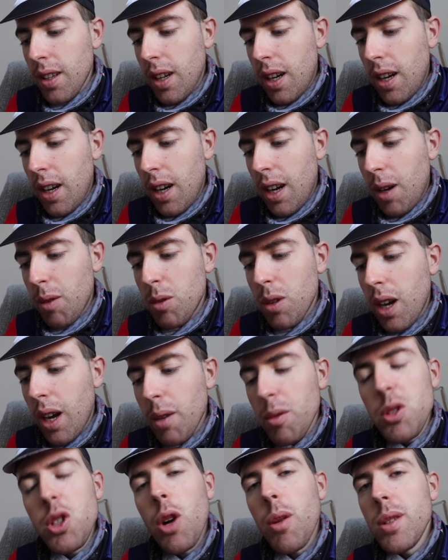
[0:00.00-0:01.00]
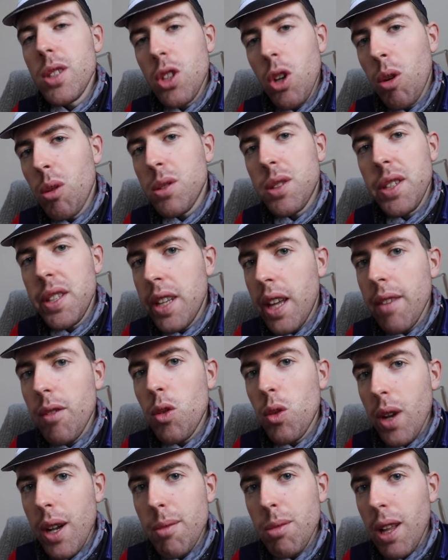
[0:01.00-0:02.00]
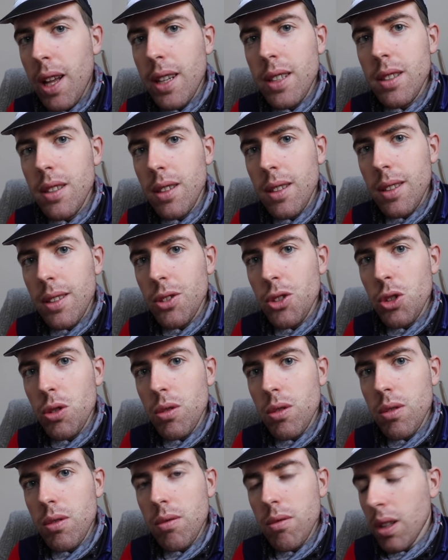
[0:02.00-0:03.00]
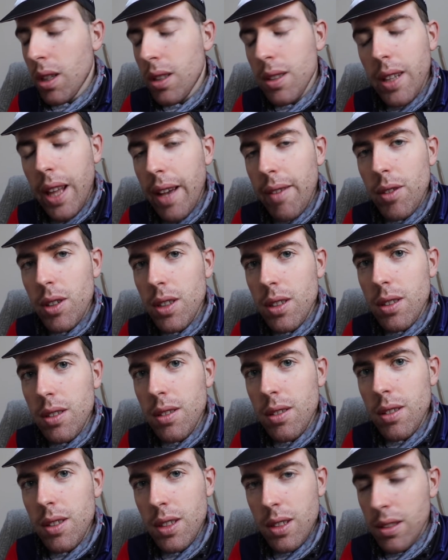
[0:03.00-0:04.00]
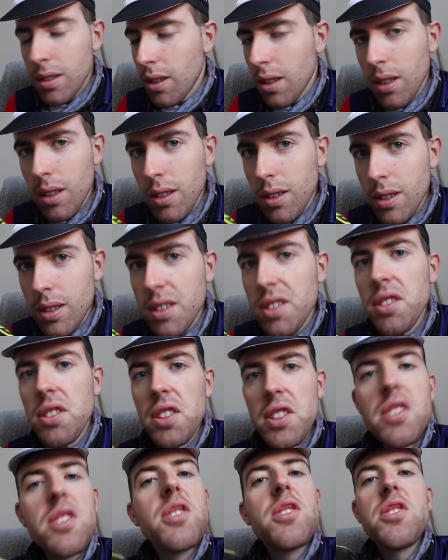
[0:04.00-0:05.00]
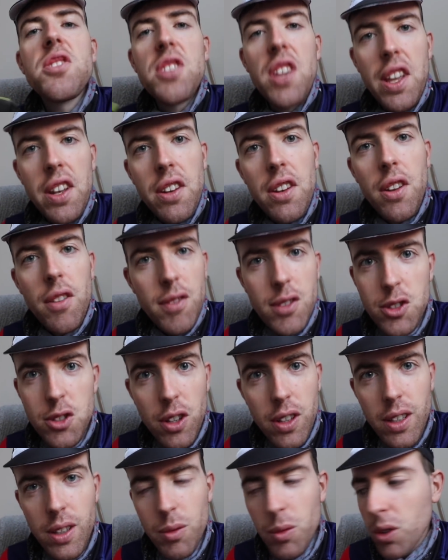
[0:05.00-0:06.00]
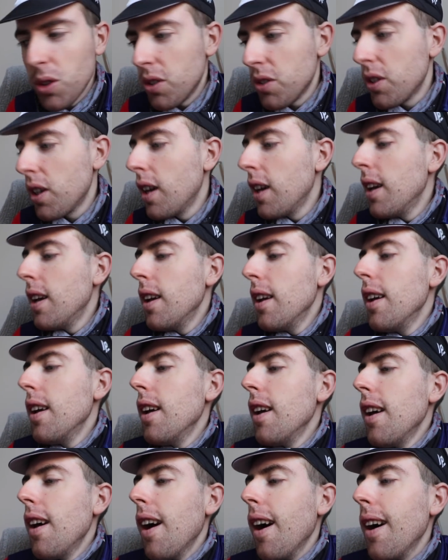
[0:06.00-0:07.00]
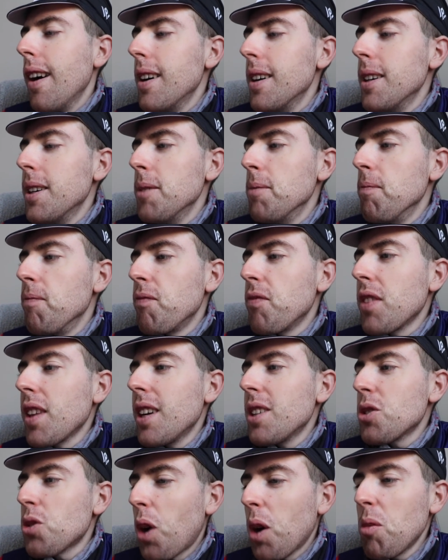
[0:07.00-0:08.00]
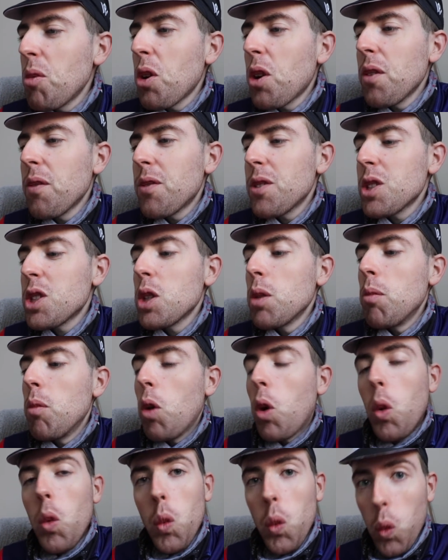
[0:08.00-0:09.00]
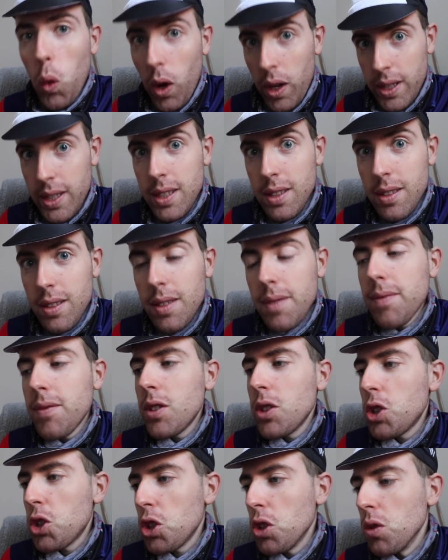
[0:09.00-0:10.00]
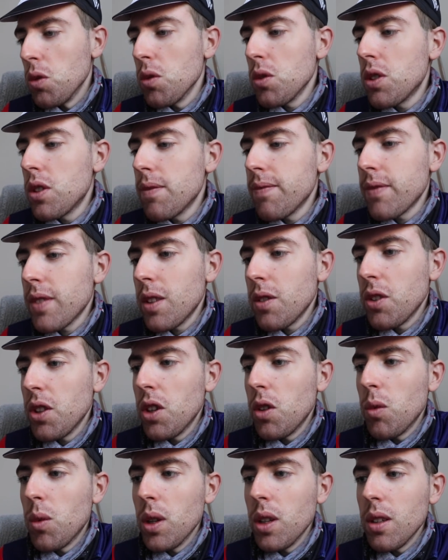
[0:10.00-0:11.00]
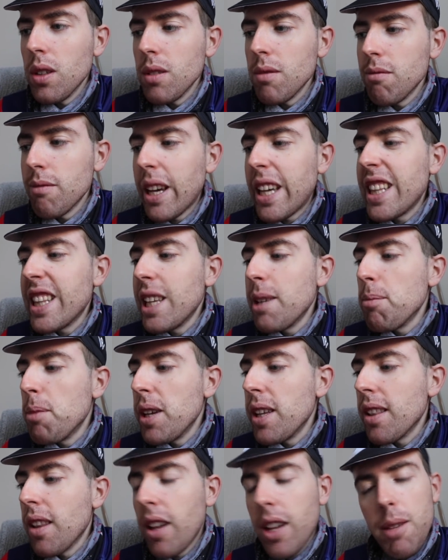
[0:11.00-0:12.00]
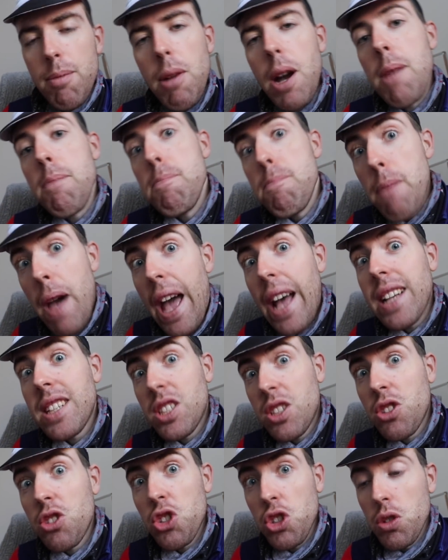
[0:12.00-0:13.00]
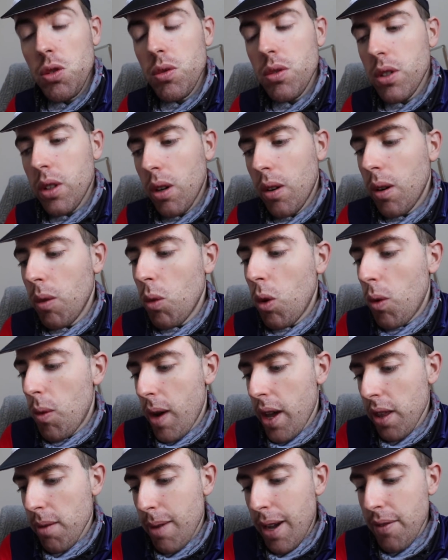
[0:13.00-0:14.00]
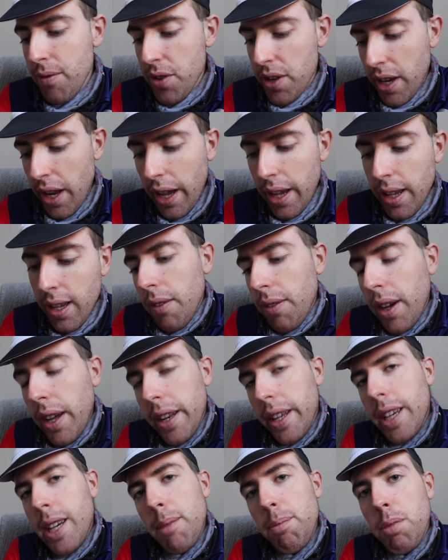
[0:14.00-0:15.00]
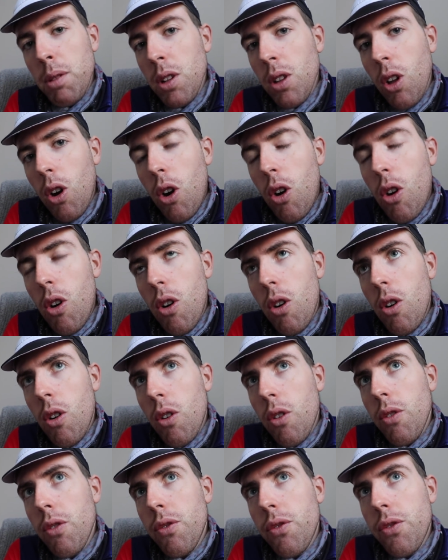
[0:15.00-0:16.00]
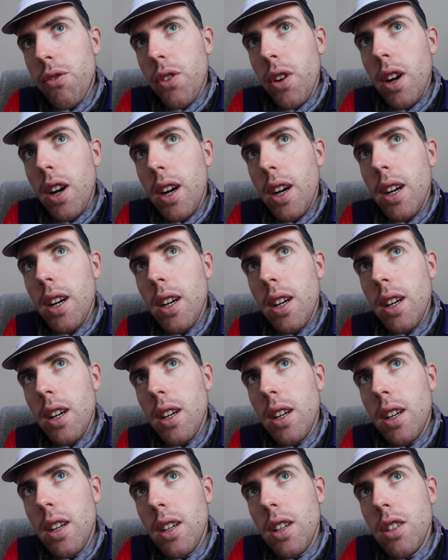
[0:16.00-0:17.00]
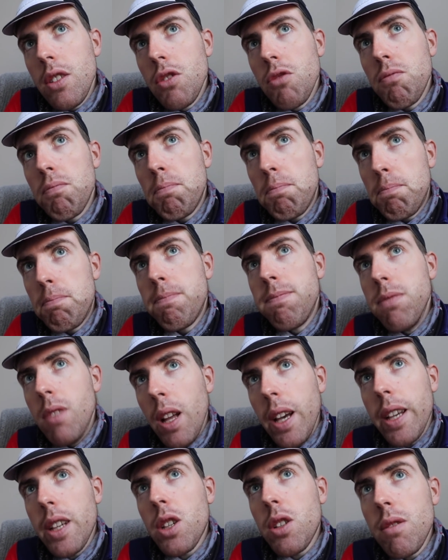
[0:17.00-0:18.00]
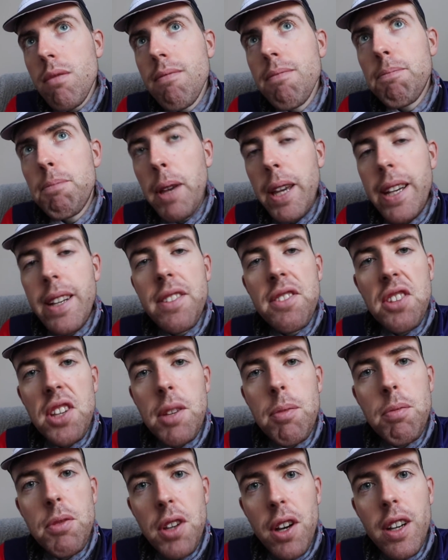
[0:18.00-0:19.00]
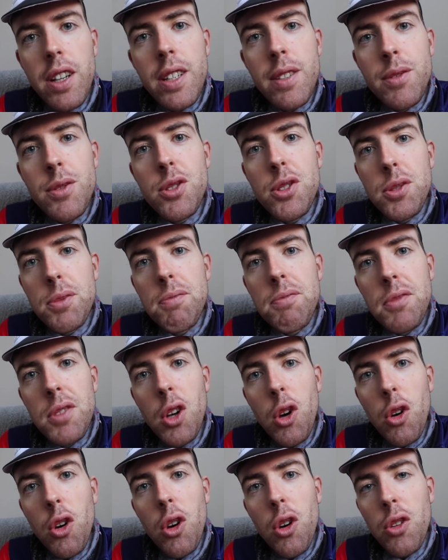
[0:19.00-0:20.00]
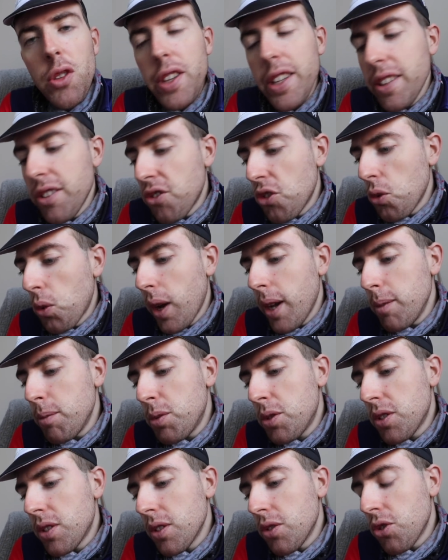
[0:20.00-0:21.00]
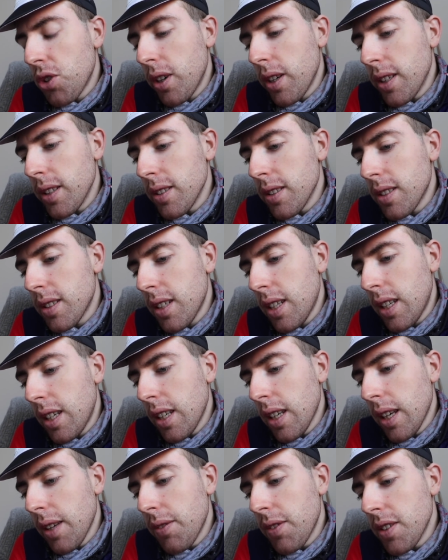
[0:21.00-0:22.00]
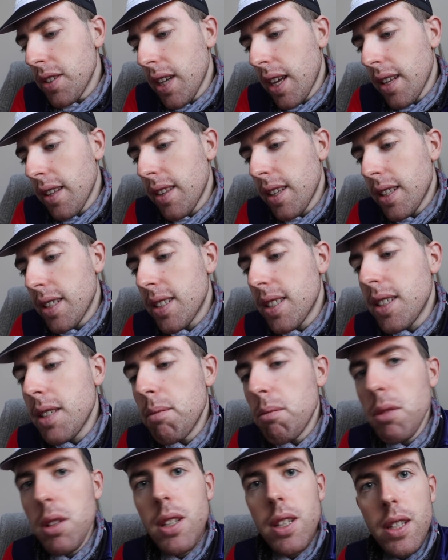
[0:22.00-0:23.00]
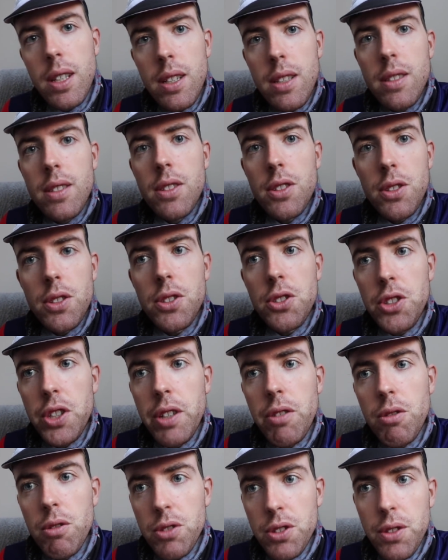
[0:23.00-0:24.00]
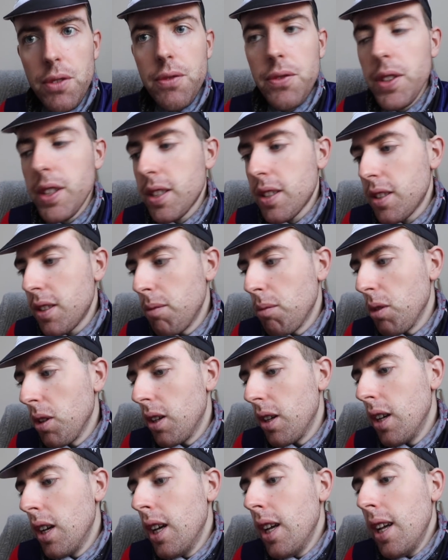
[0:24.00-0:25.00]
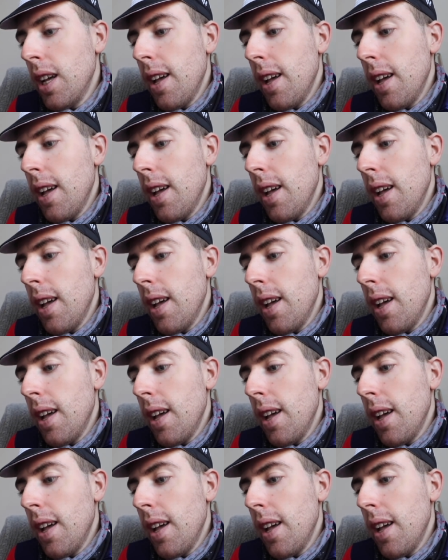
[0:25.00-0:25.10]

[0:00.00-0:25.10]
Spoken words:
I was always told to never wear black cycling shoes, like never. It's a sin of the cycling world. So I'm looking for some white shoes that will mainly be like my best shoes. You know, I won't wear them every day. I've had a couple of like big deep dives on the interwebs to try and see if there's anything similar to the Giros that fit similar.